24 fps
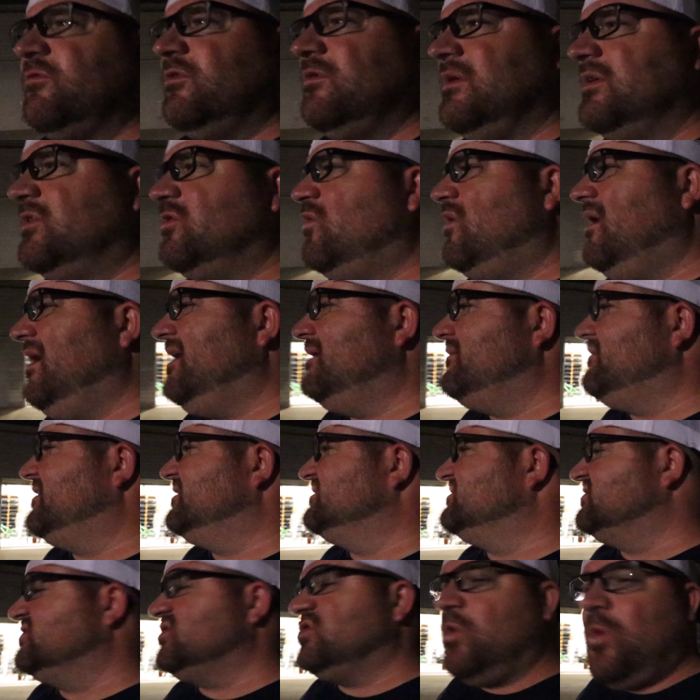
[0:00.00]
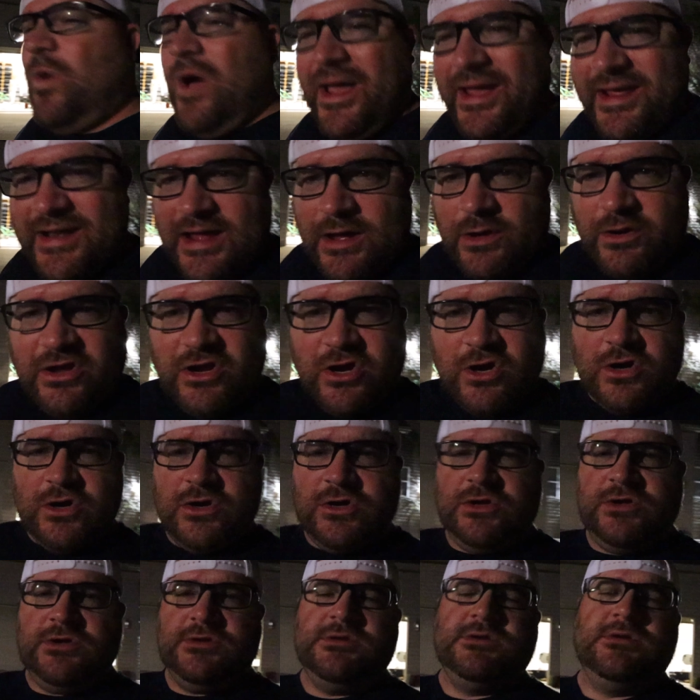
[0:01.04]
really quiet because it's quiet out here.
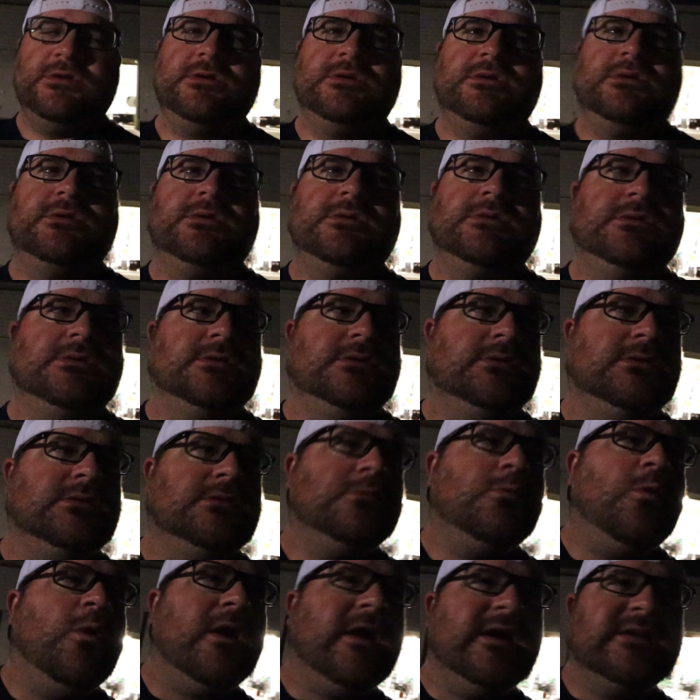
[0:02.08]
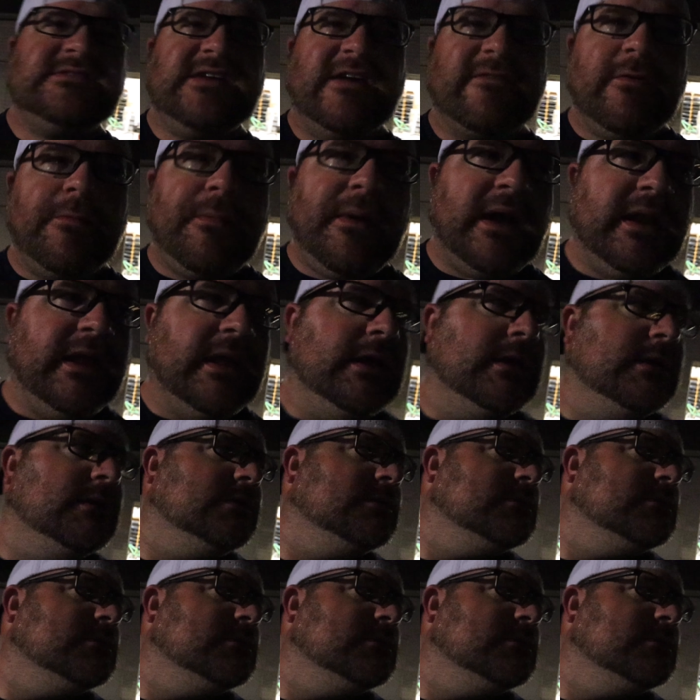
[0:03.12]
Where is everybody?